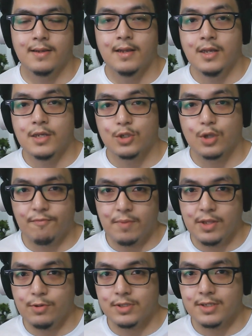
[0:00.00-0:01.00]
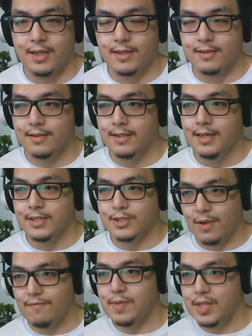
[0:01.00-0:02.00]
So I've been using
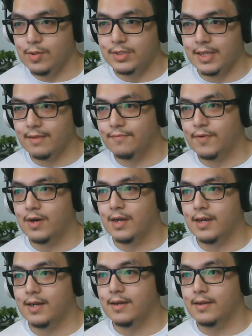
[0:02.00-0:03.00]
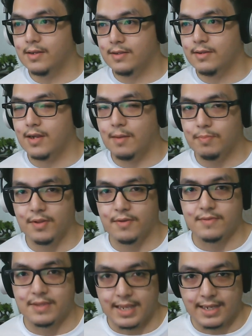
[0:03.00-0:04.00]
it for another couple
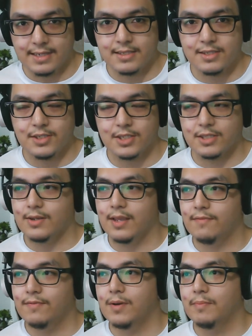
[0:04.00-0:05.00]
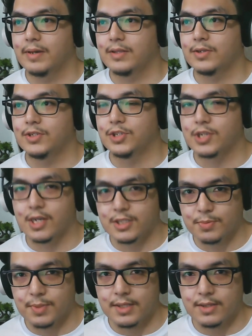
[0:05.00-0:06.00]
of days just to give you a better
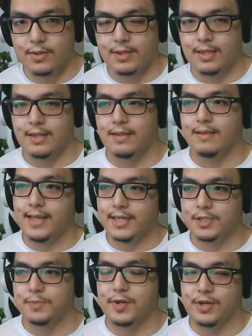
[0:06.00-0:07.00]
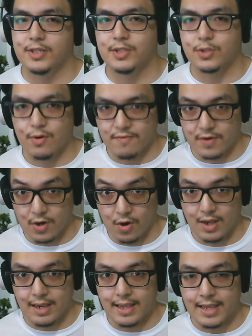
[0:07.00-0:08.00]
judgment on the experience
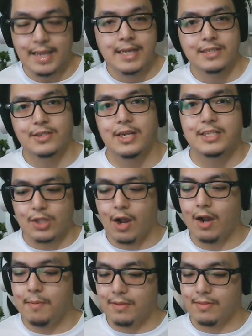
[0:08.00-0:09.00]
overall. So let's talk about the